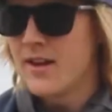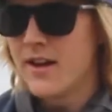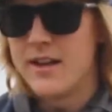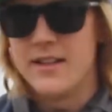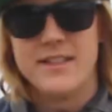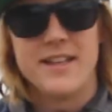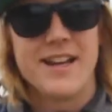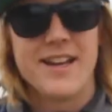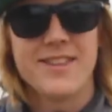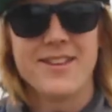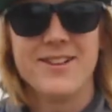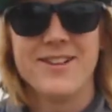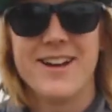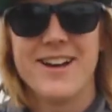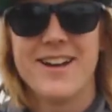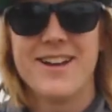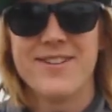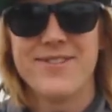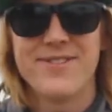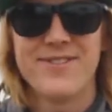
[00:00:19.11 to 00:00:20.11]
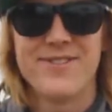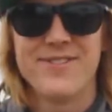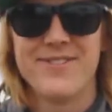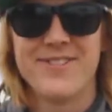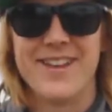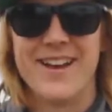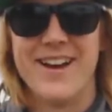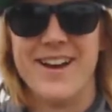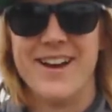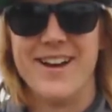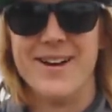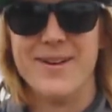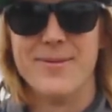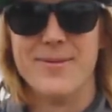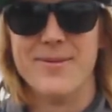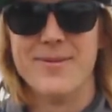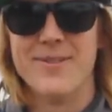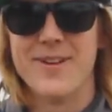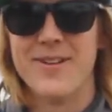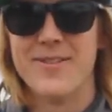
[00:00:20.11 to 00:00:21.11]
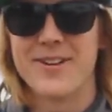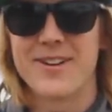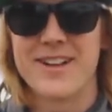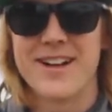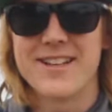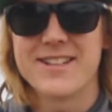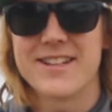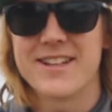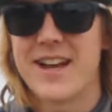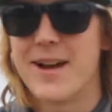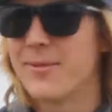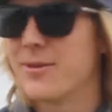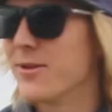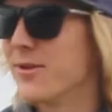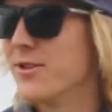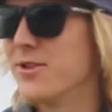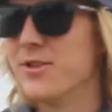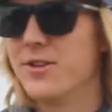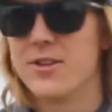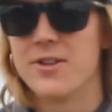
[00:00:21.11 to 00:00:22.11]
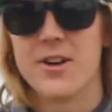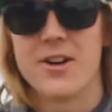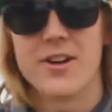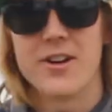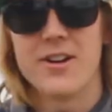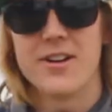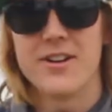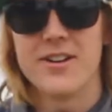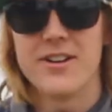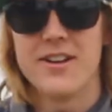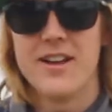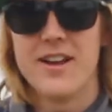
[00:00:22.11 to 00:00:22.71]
a day in the life of a classic Capitola Junior Guard.